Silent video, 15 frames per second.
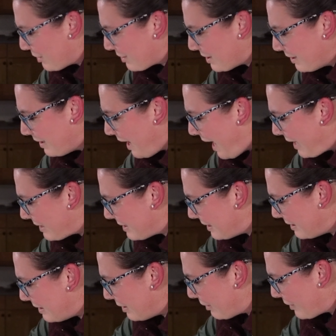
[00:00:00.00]
there's lots
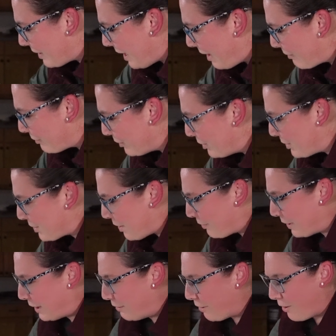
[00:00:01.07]
in here that have roots
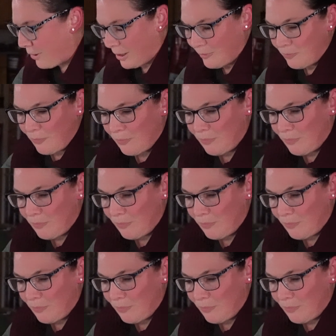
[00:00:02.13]
already growing.